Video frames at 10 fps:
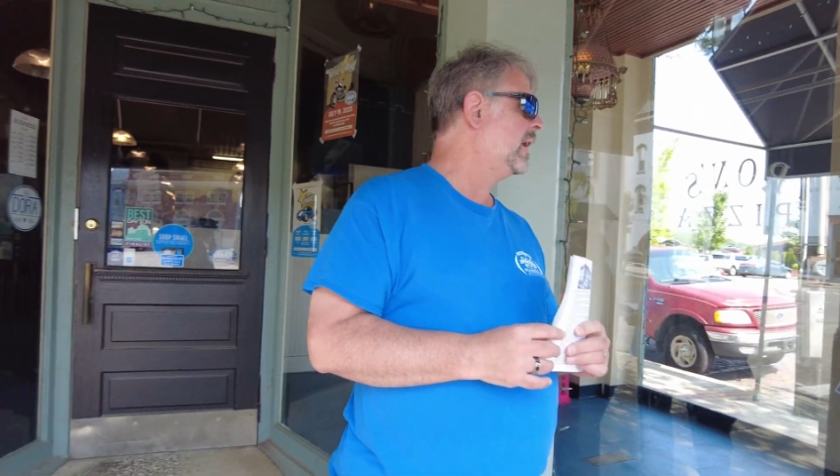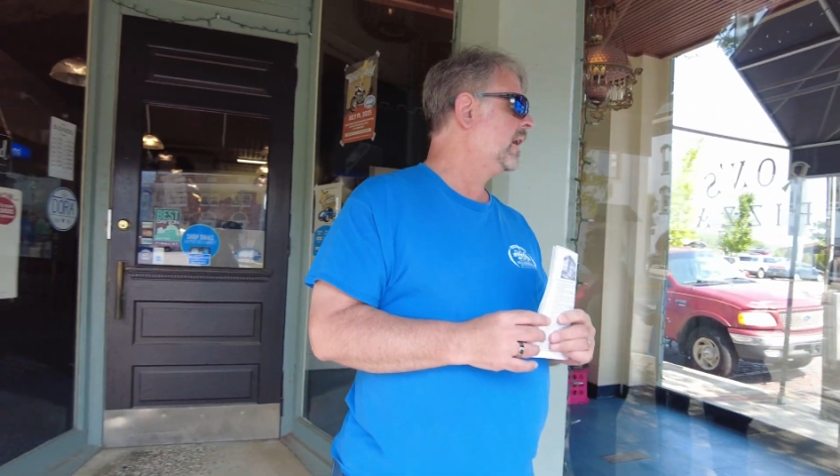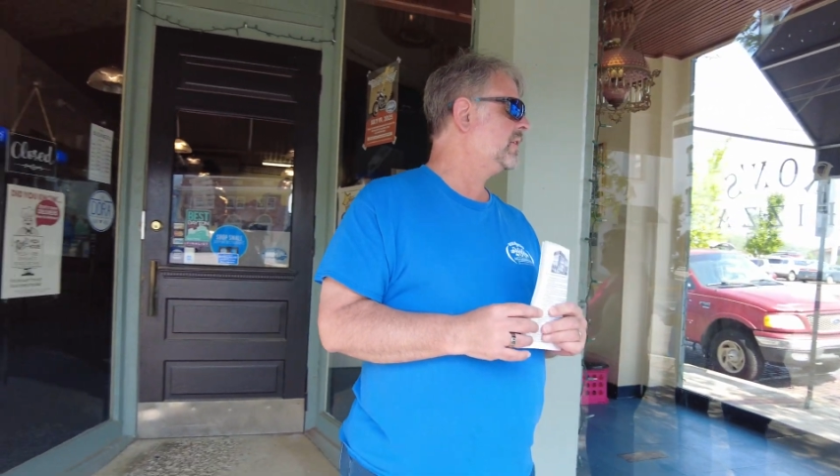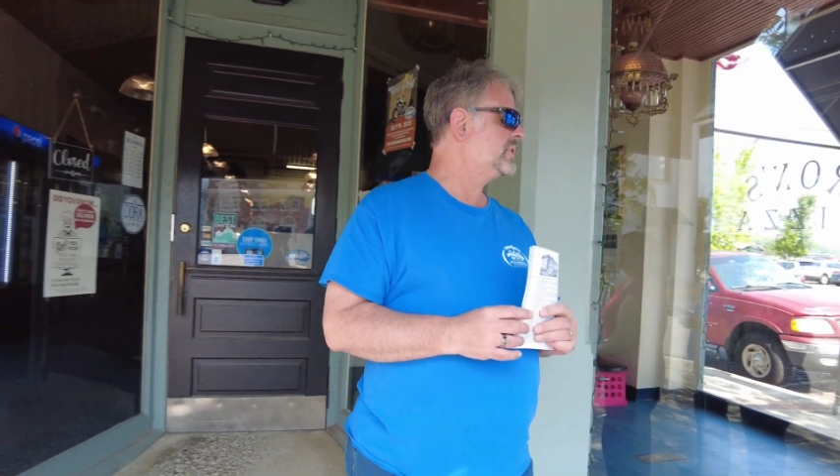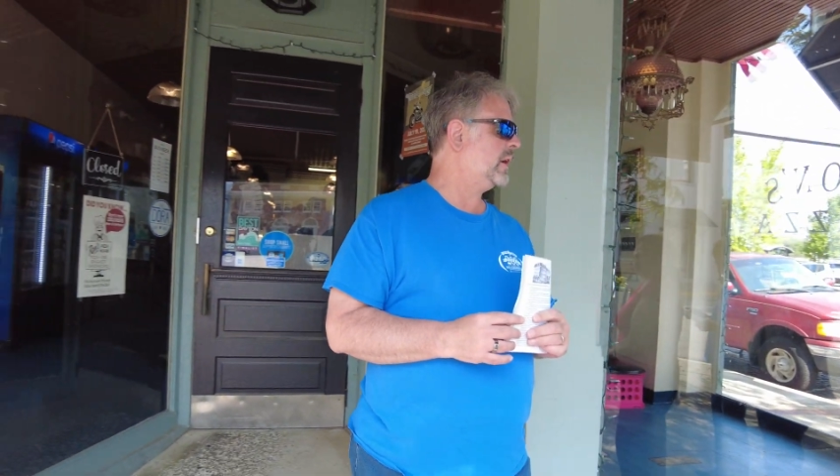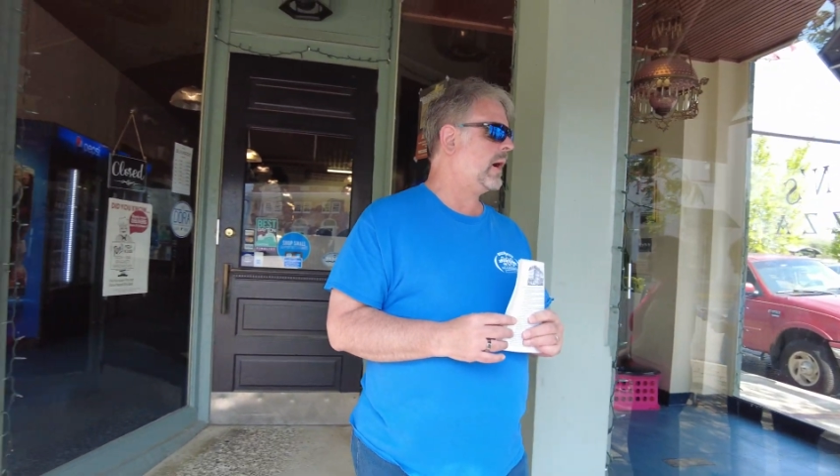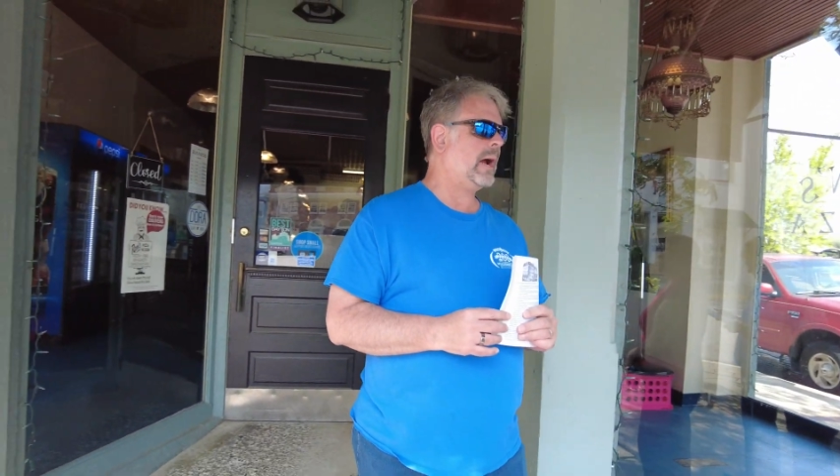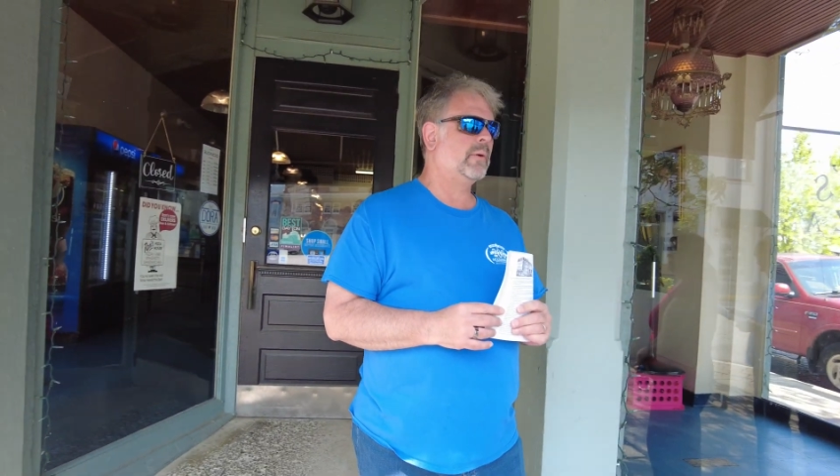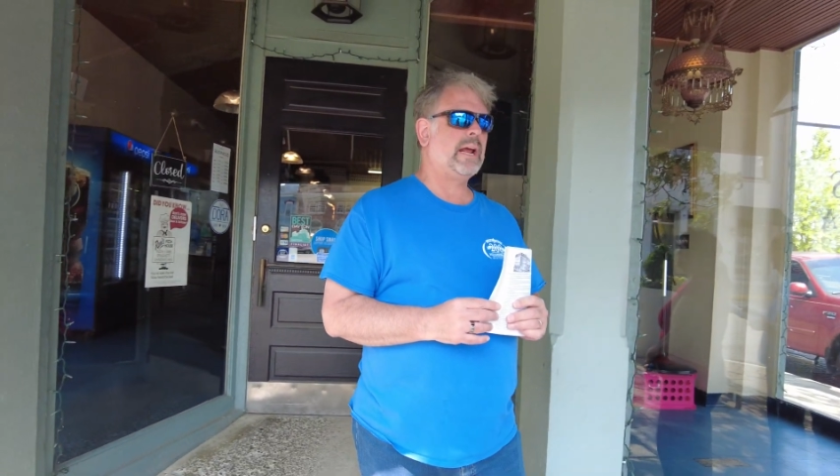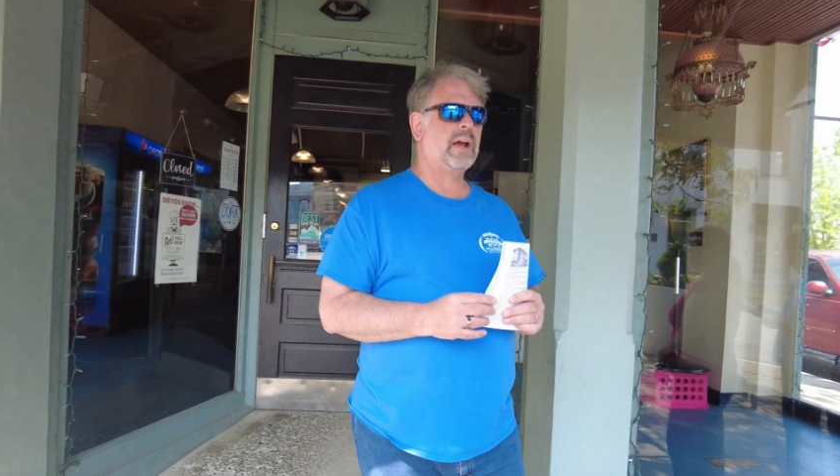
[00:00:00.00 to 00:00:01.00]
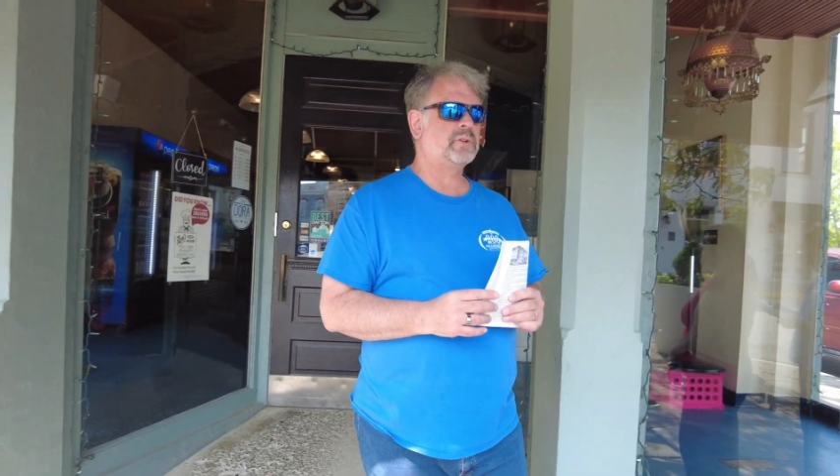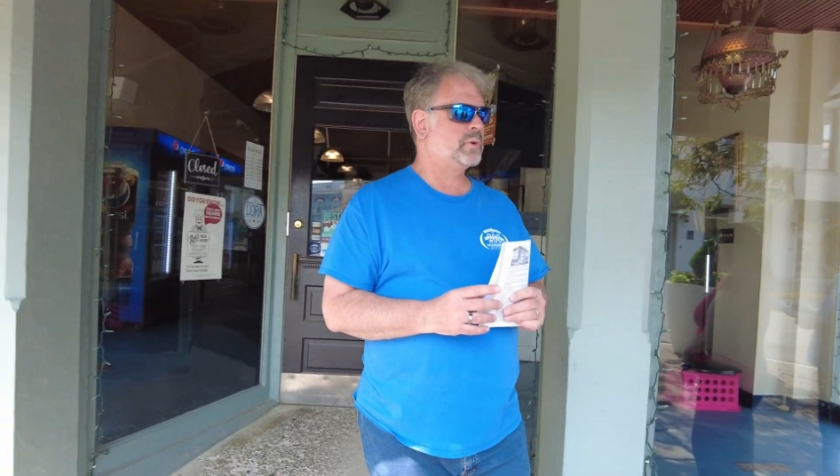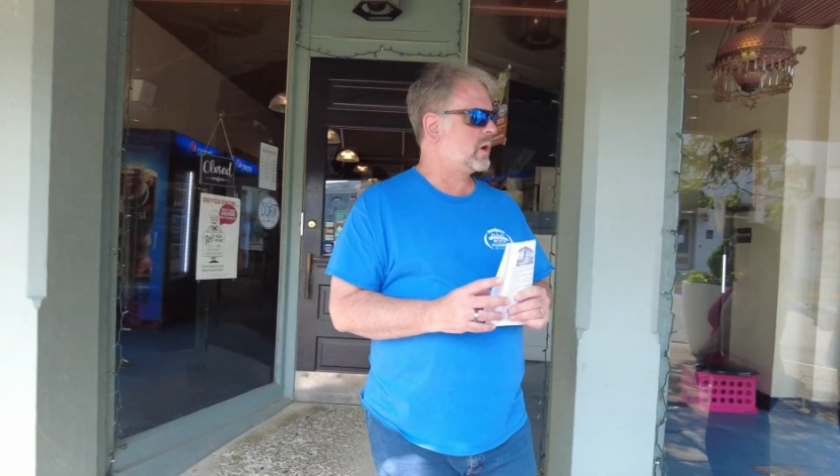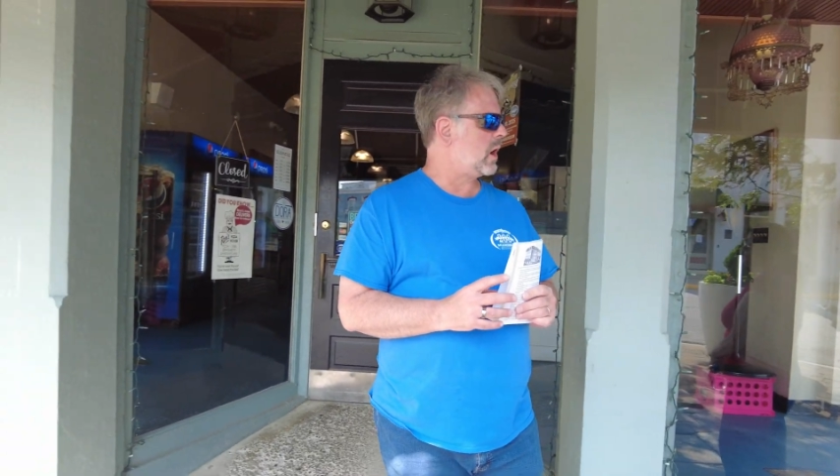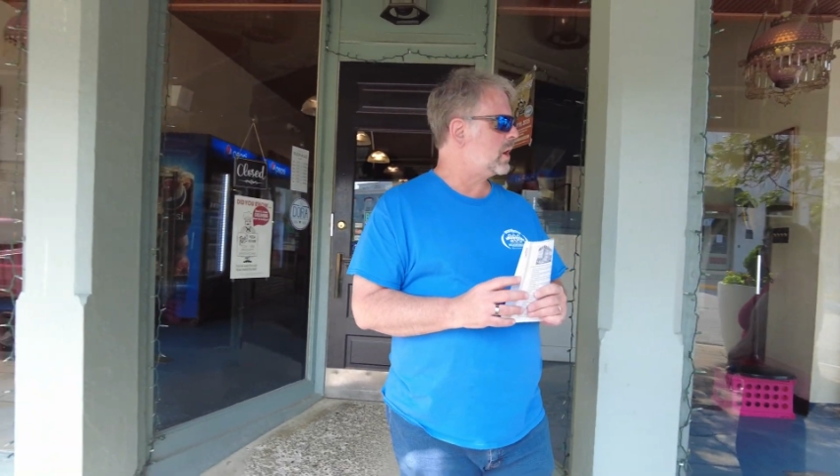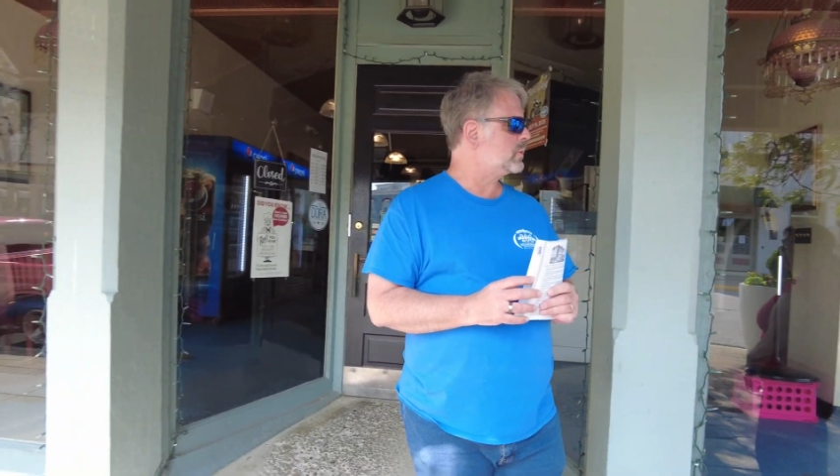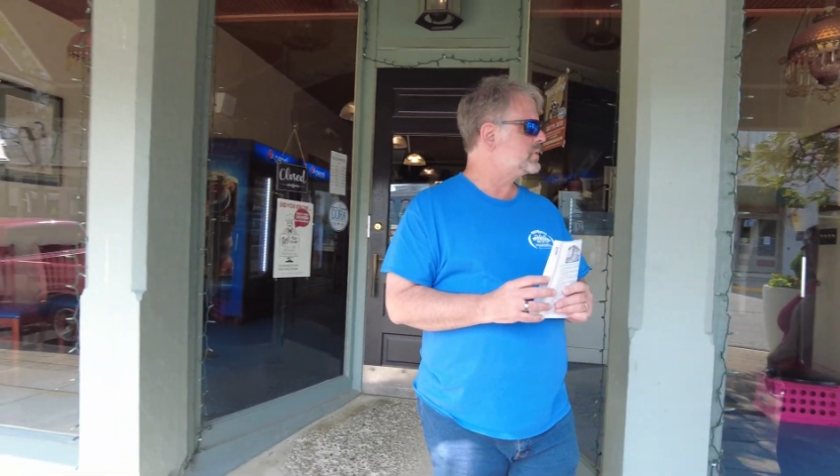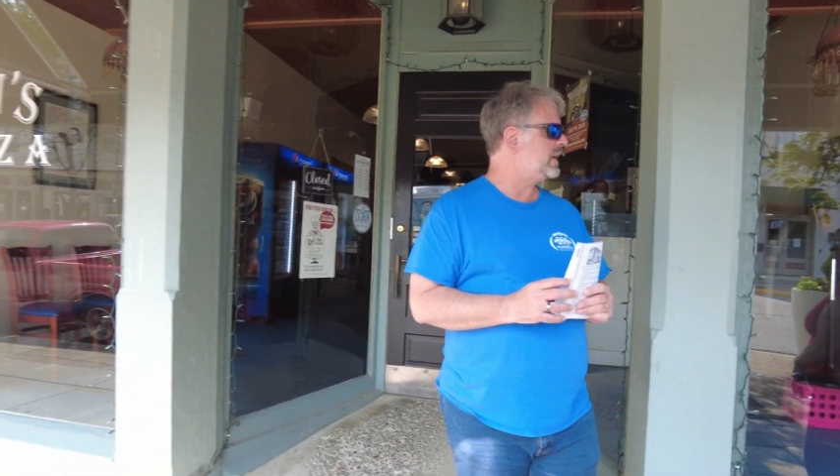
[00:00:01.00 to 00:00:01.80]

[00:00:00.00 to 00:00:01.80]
because the Ohio National Guard was